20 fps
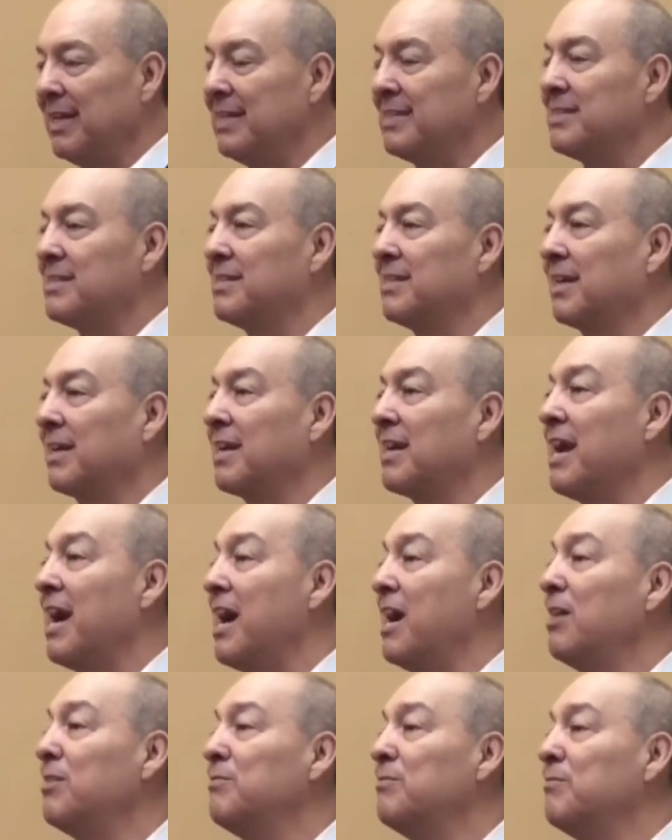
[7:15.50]
It's the
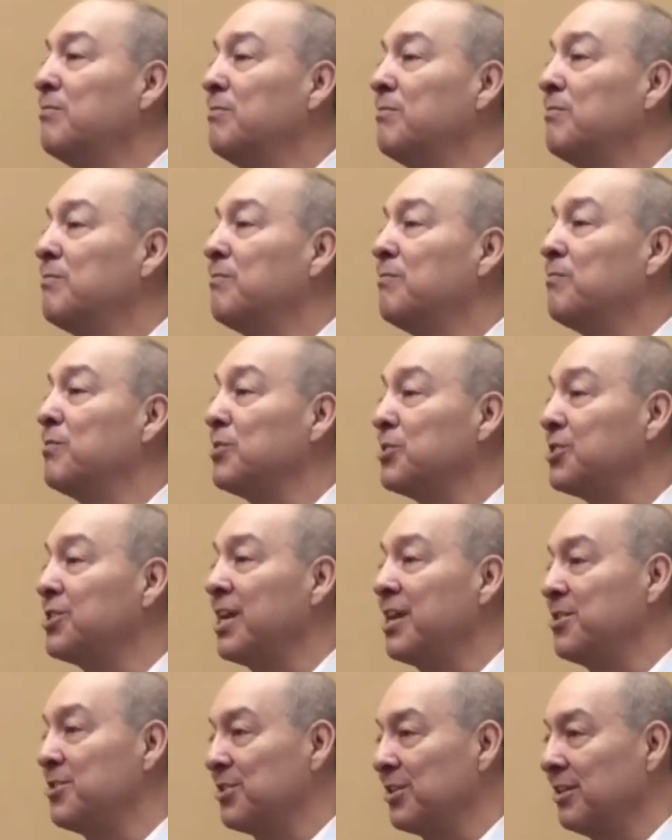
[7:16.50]

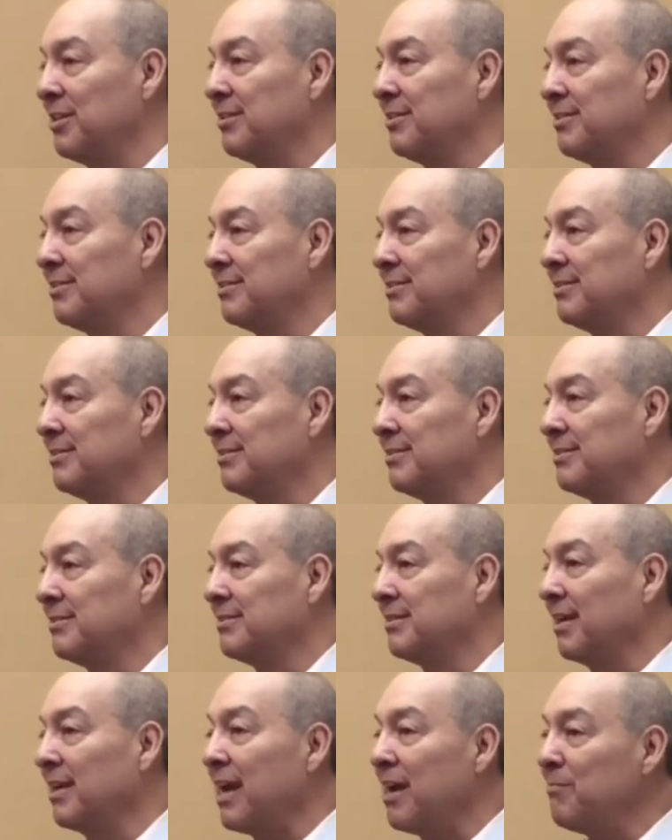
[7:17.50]
conversation.
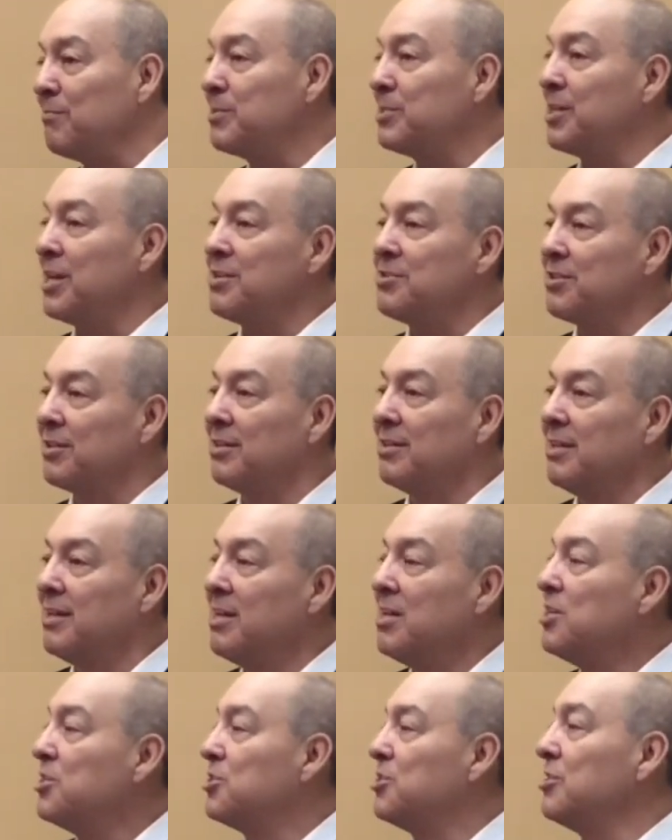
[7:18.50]
The conversation
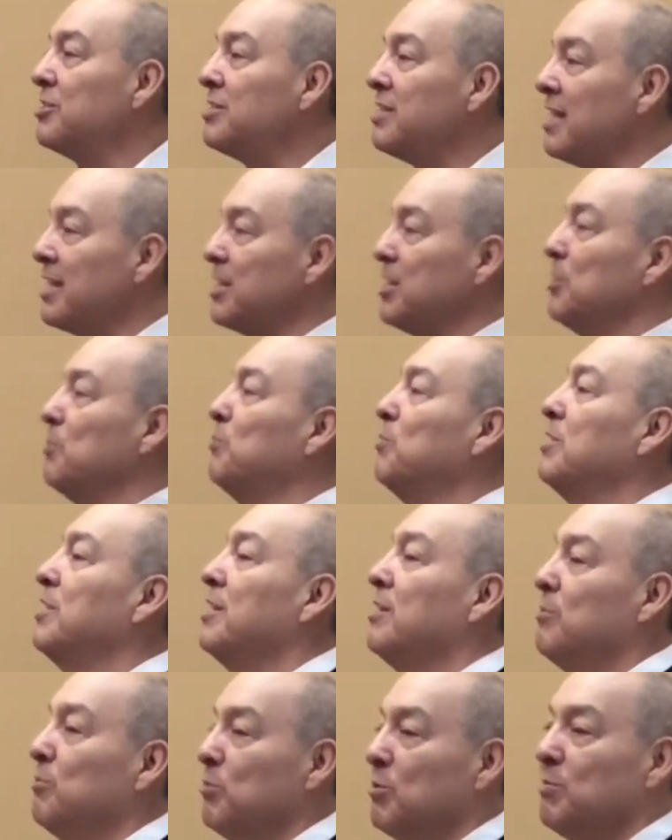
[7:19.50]
just like you would
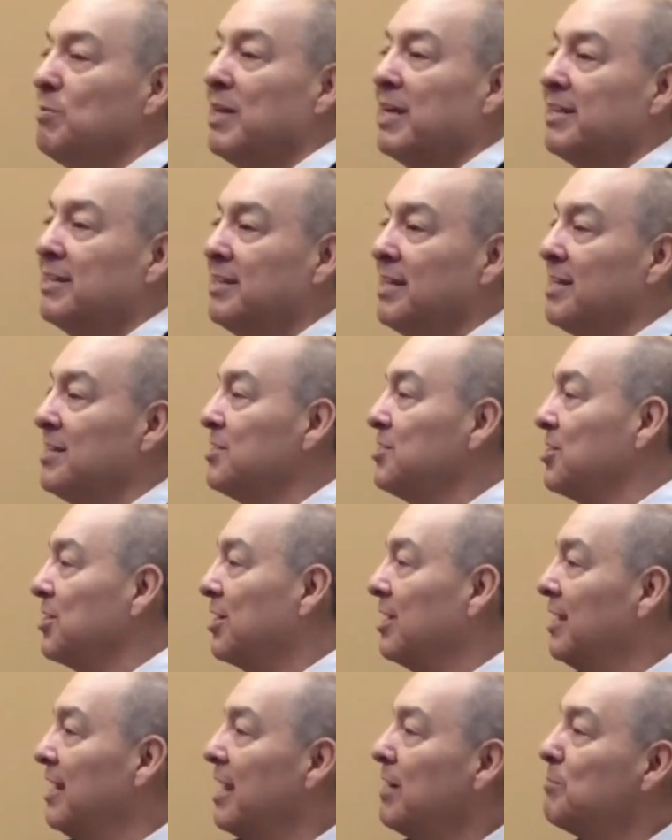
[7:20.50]
in a room like
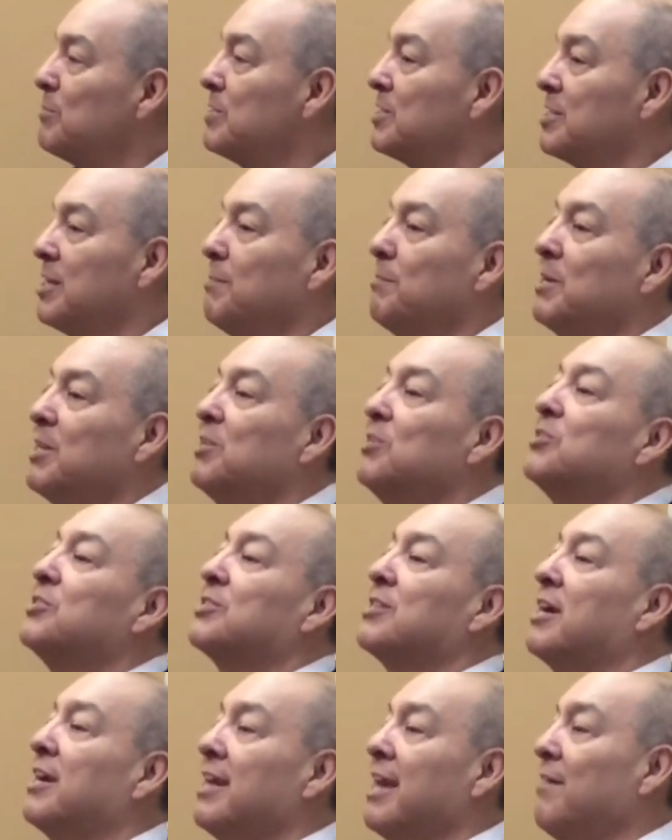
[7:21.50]
this. You connect with somebody, you
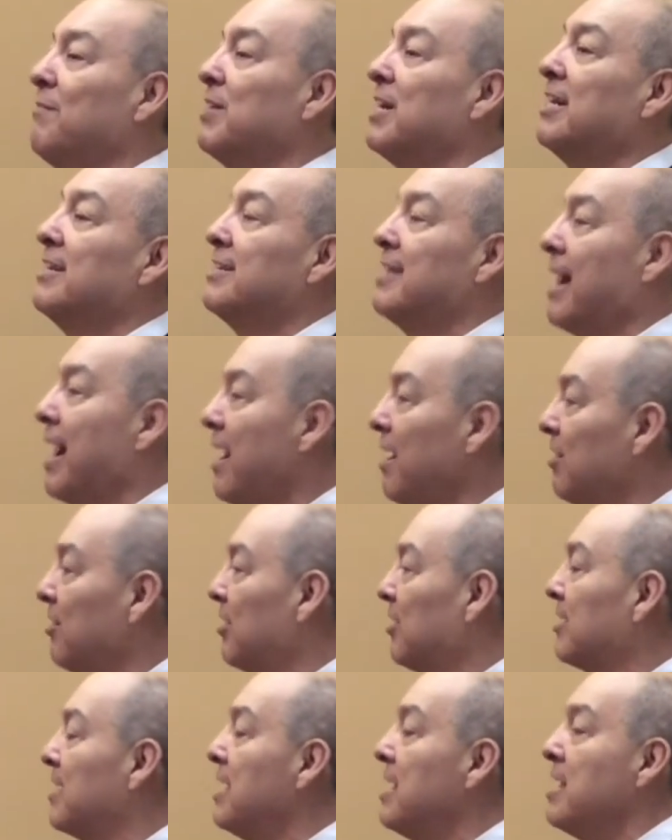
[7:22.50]
start having a
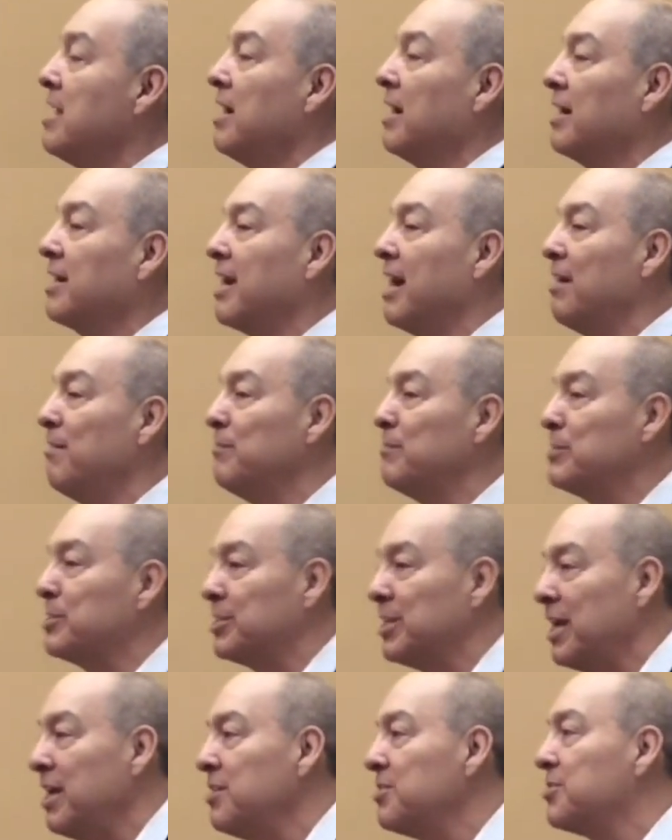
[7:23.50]
dialogue, a
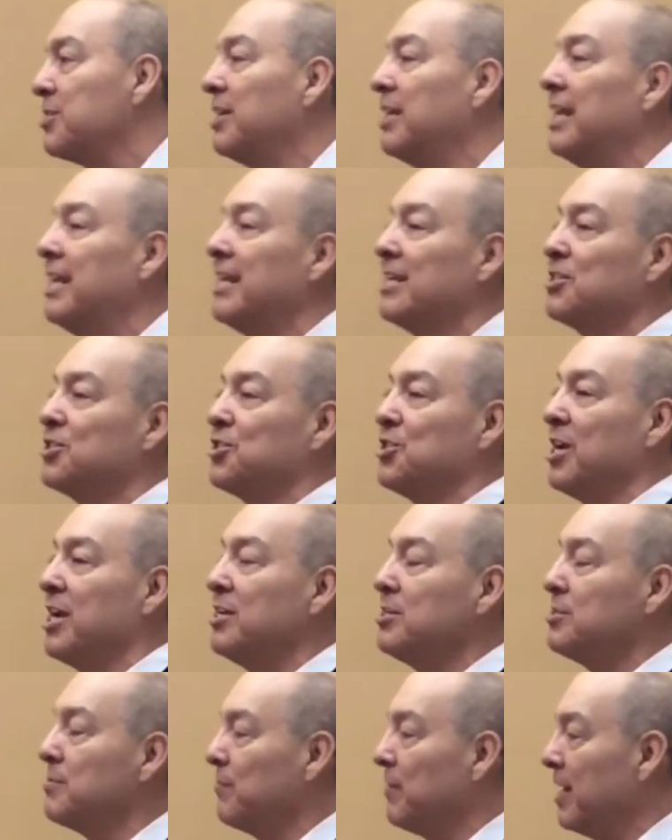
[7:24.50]
conversation, an
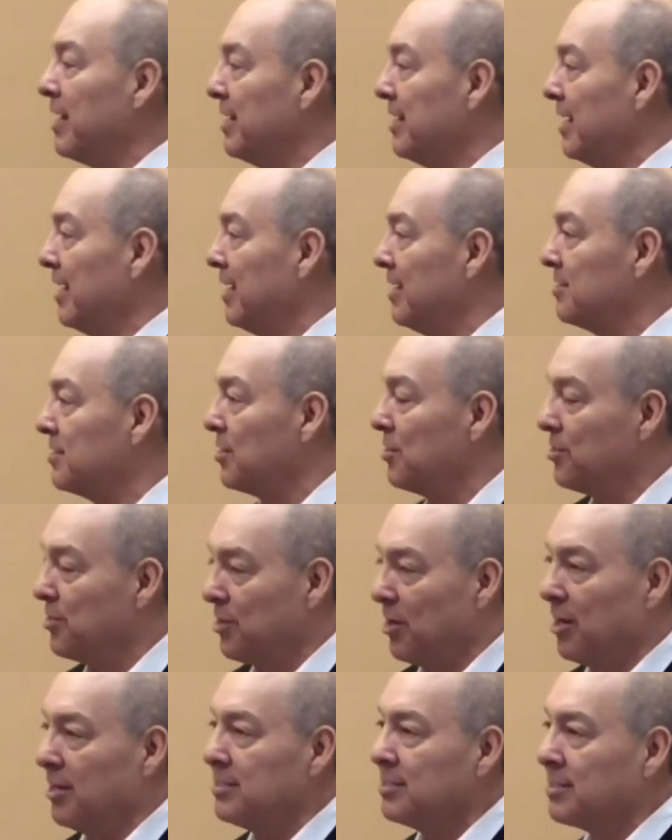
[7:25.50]
exchange of ideas and
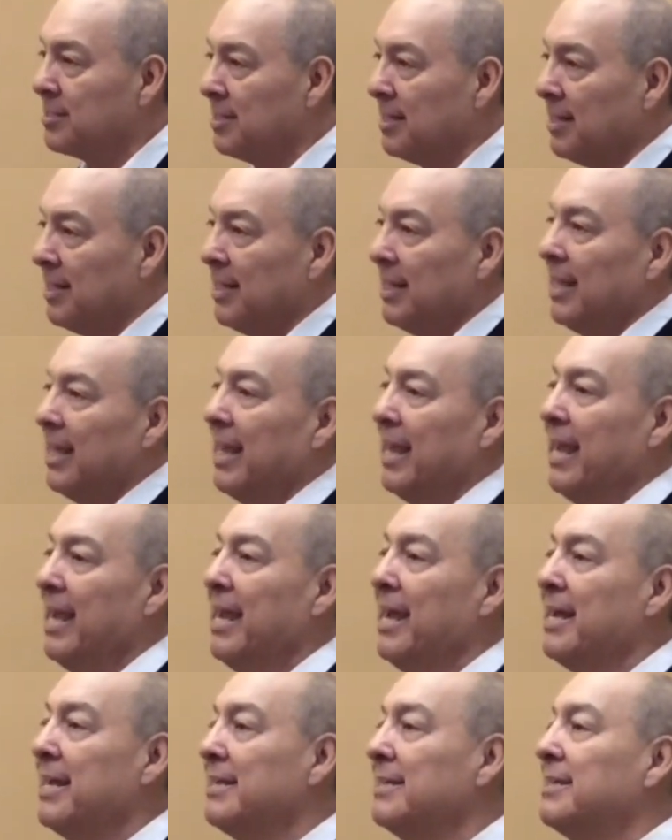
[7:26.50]
thoughts,
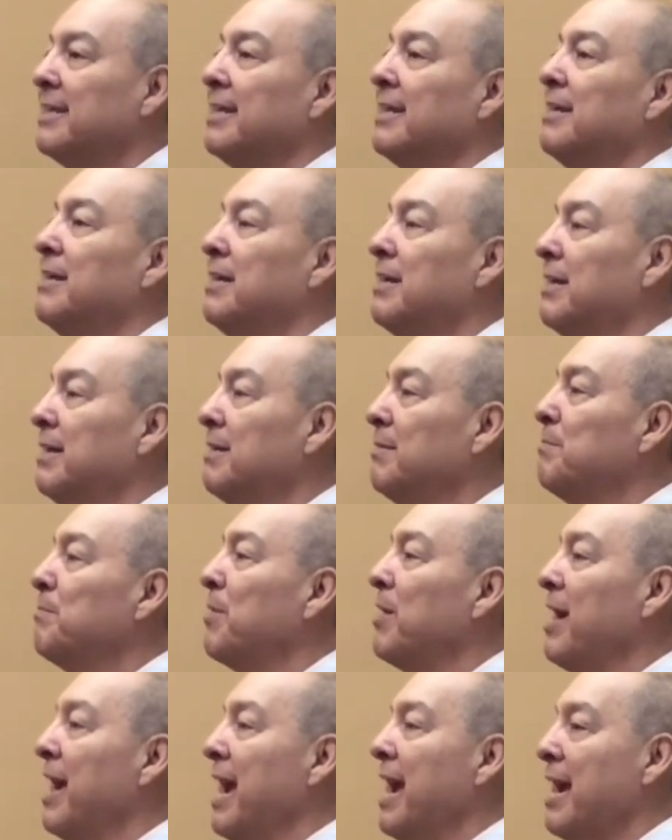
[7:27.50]
and
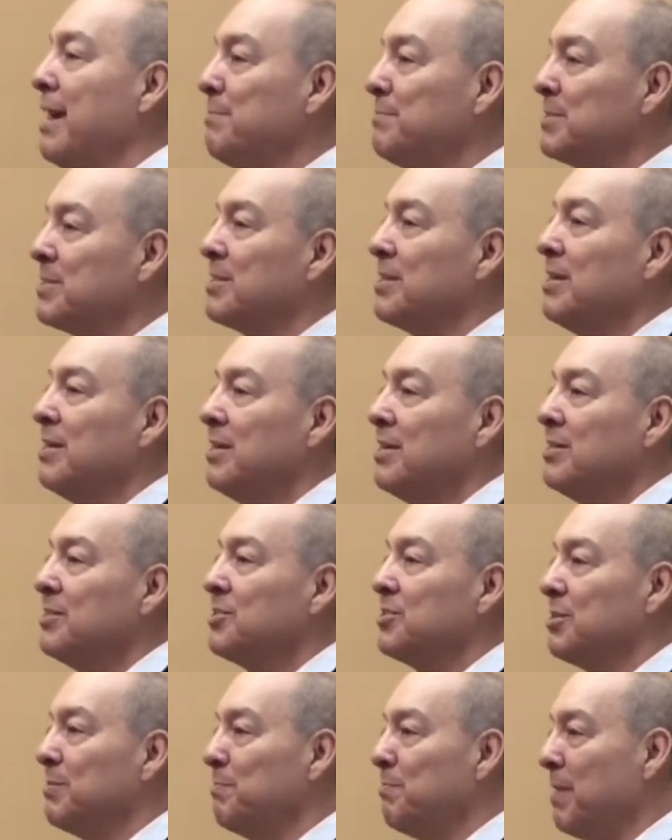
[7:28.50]
perhaps
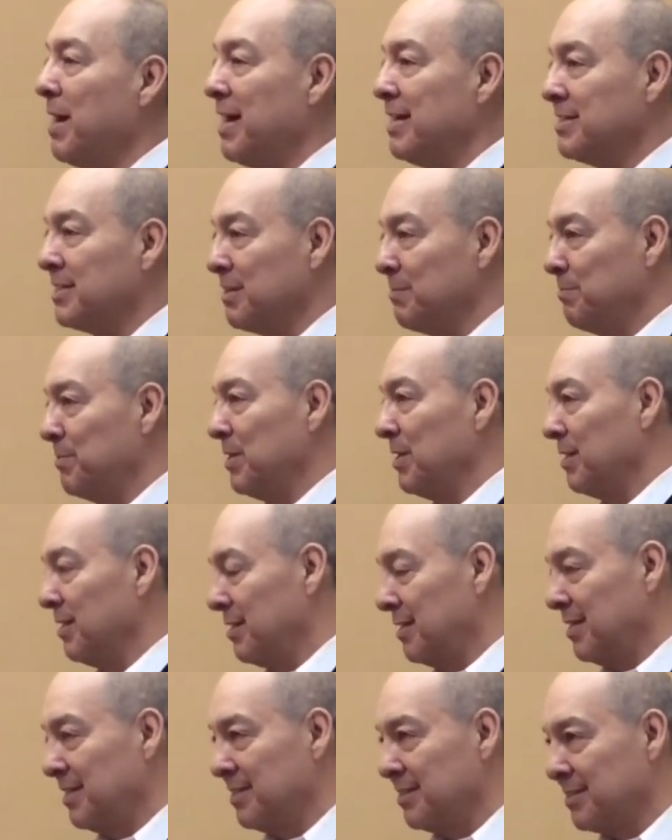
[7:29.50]
some
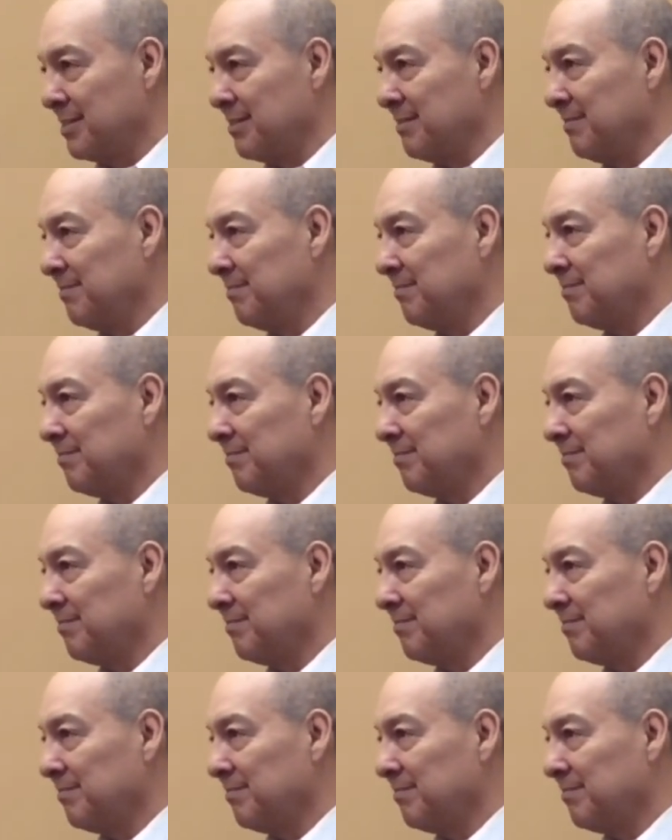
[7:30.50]
possibilities.